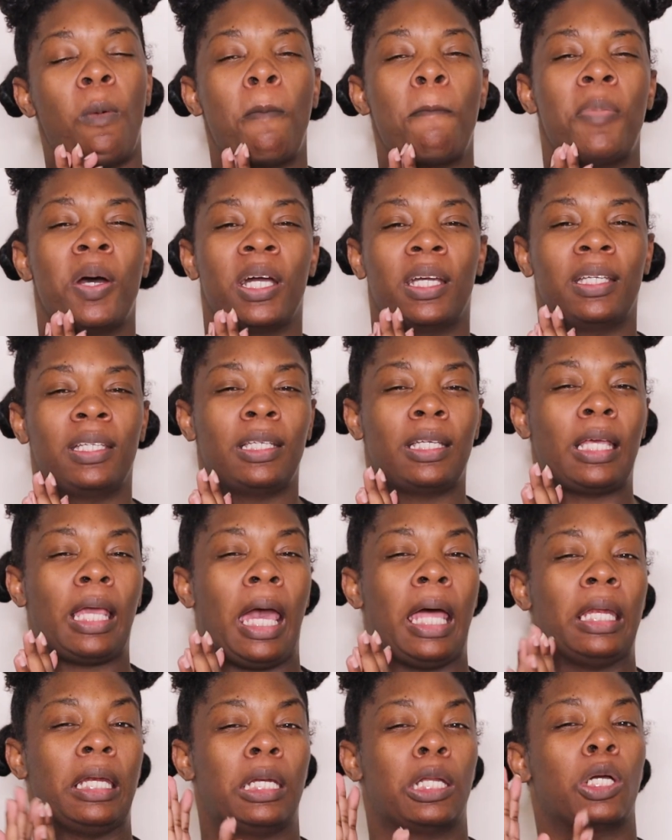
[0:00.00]
but
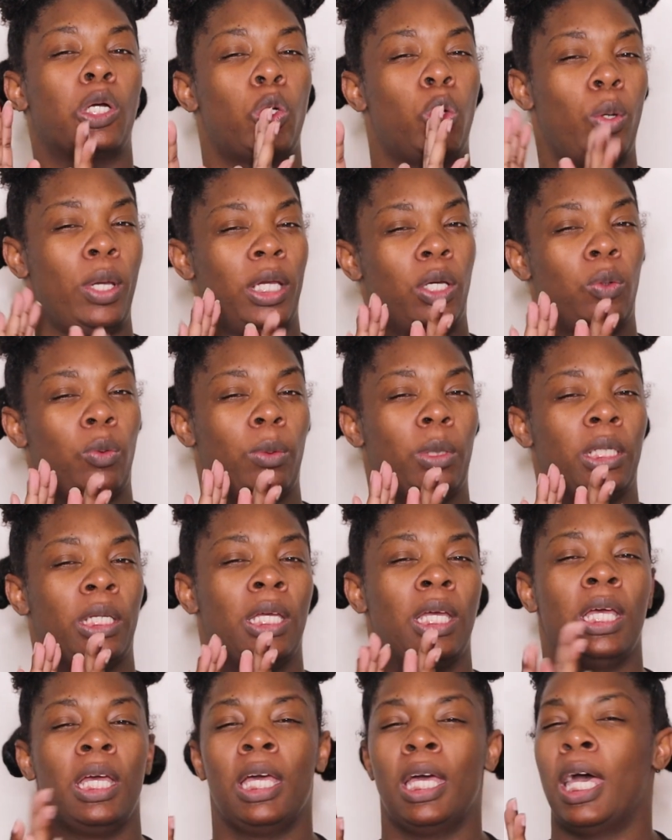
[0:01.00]
kind of the quick one.
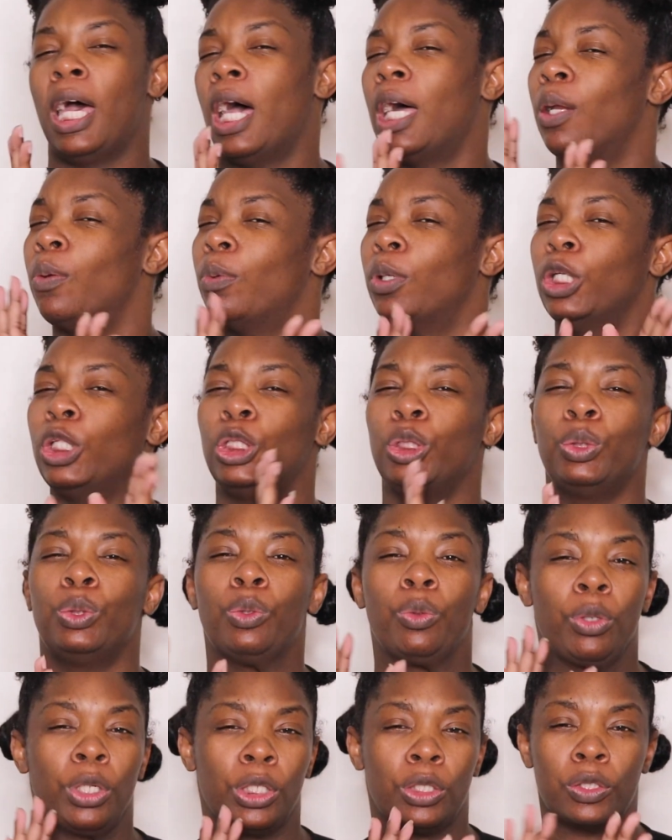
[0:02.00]
I don't want to
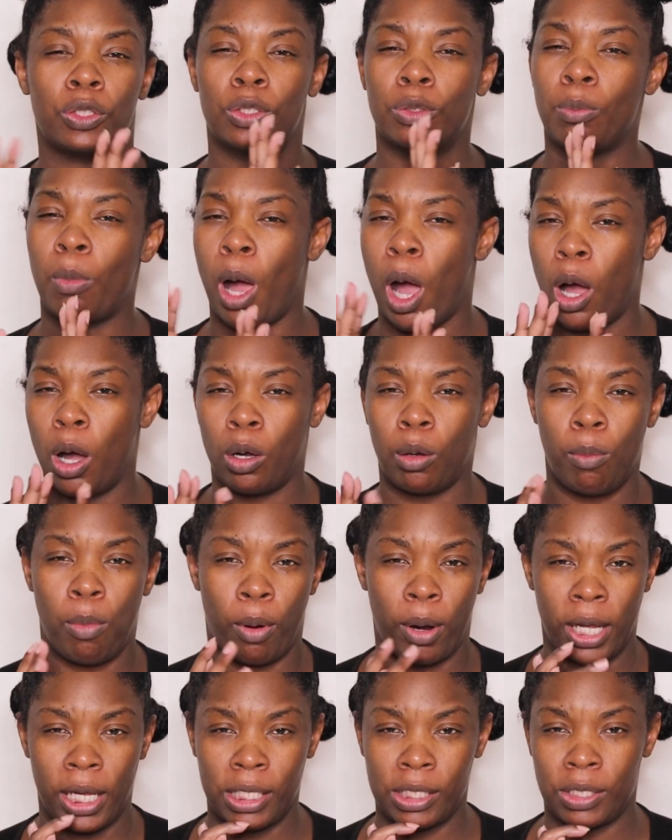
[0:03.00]
do a real small
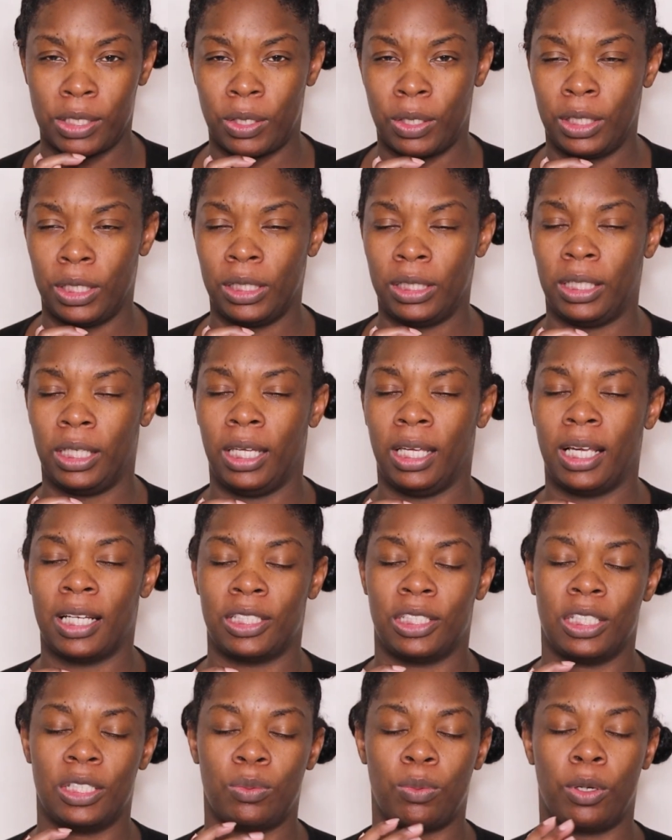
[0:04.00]
braids or anything. I
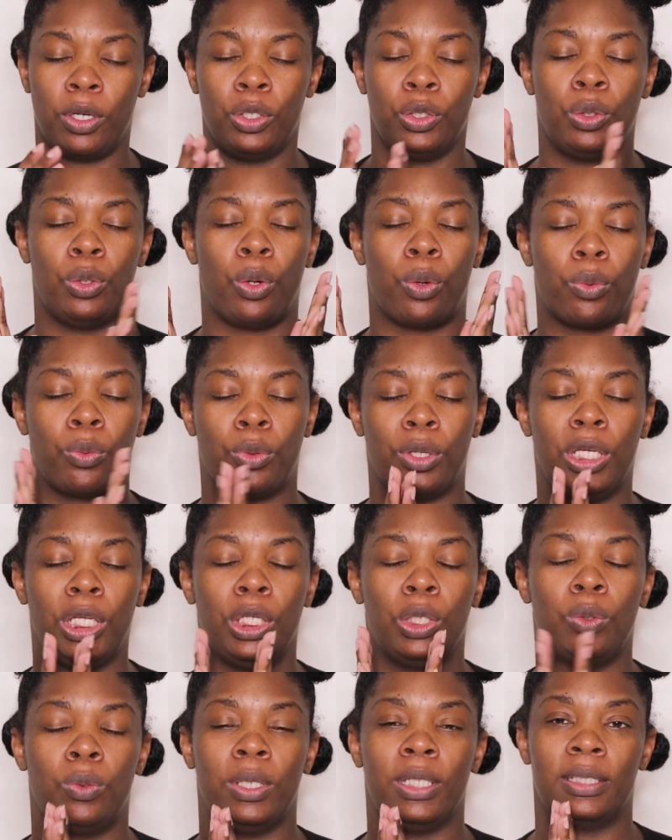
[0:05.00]
just want to do a really
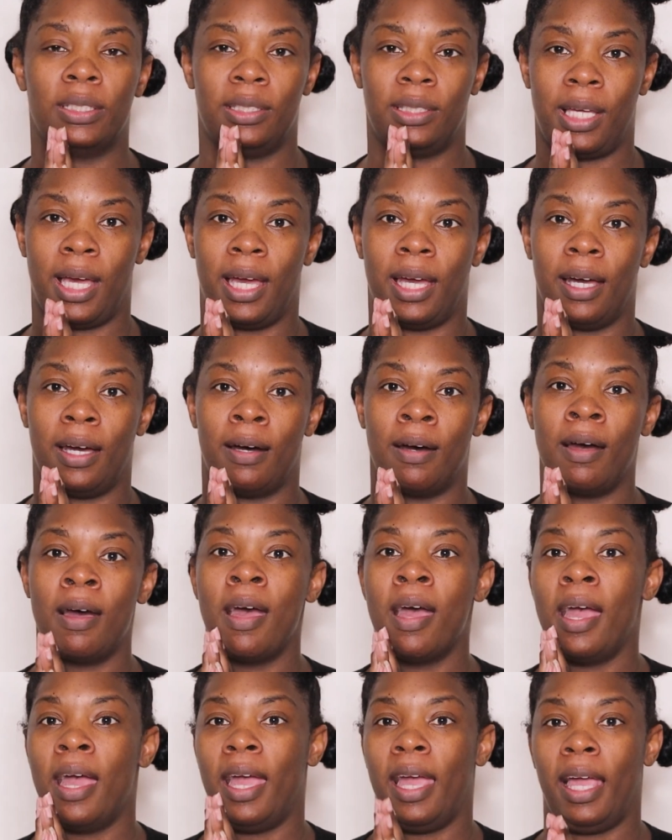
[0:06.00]
quick style.
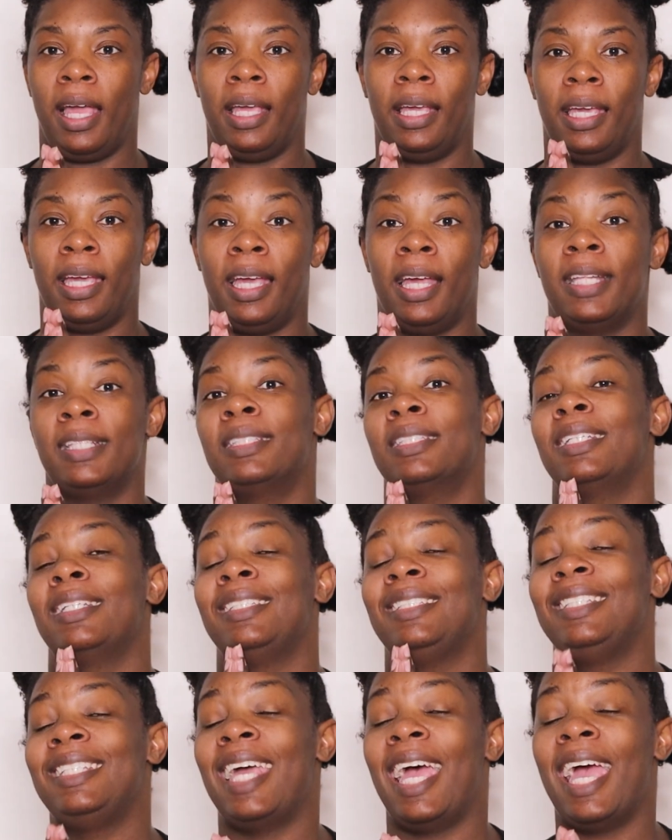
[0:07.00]
And
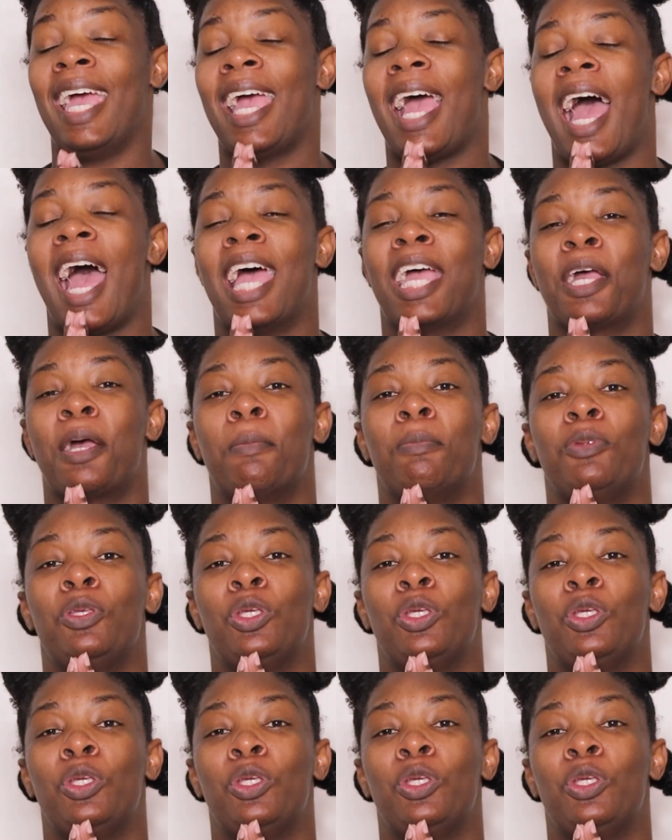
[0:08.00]
today I am